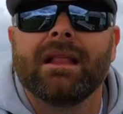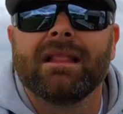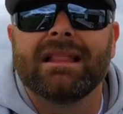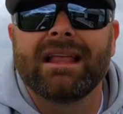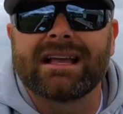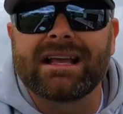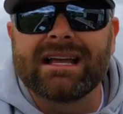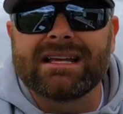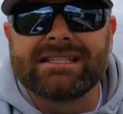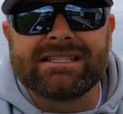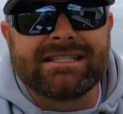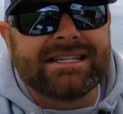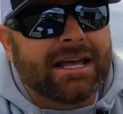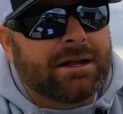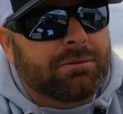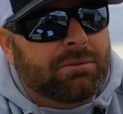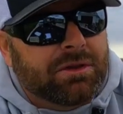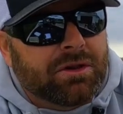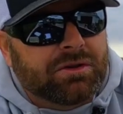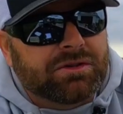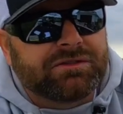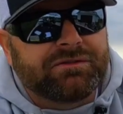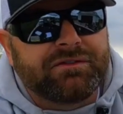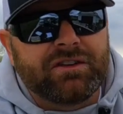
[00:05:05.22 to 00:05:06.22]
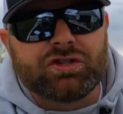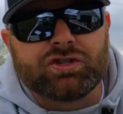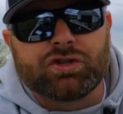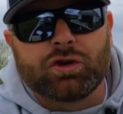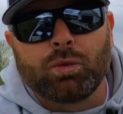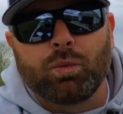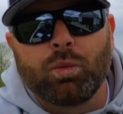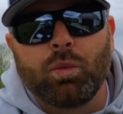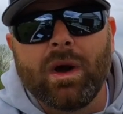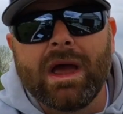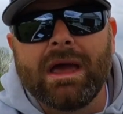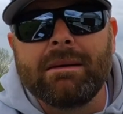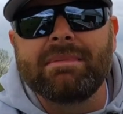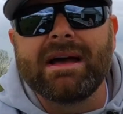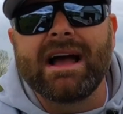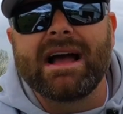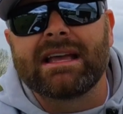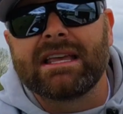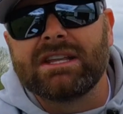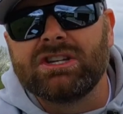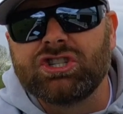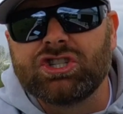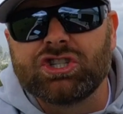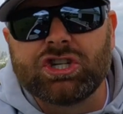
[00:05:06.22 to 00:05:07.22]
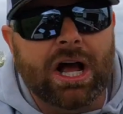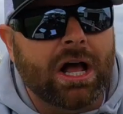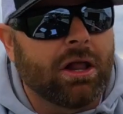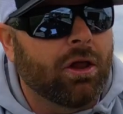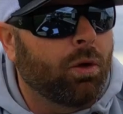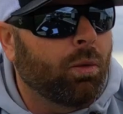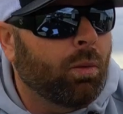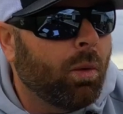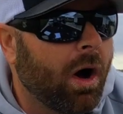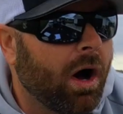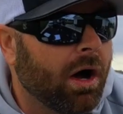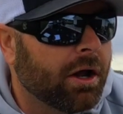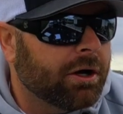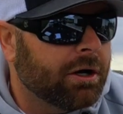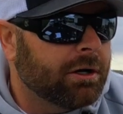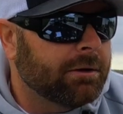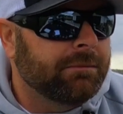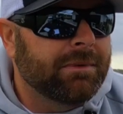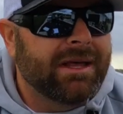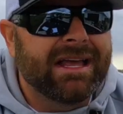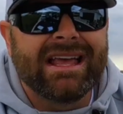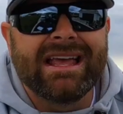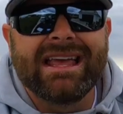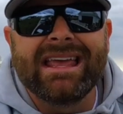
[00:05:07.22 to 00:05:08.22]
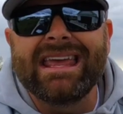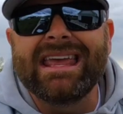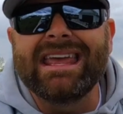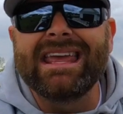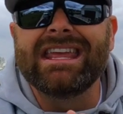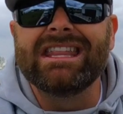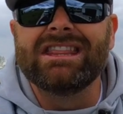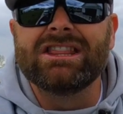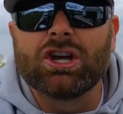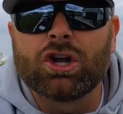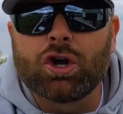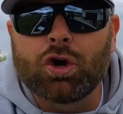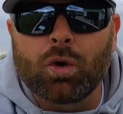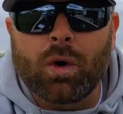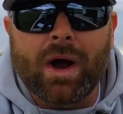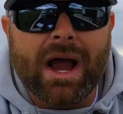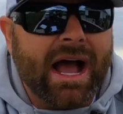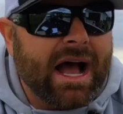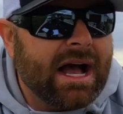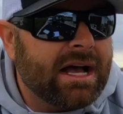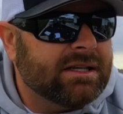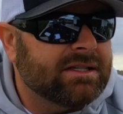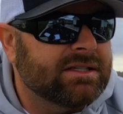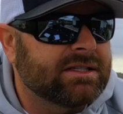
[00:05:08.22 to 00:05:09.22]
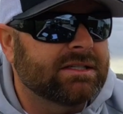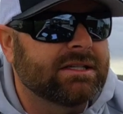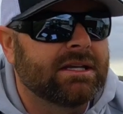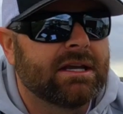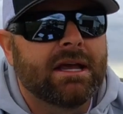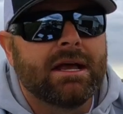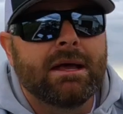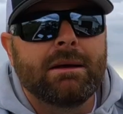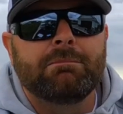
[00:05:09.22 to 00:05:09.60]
like I said, when those fish are way back in shallow water, in the grass.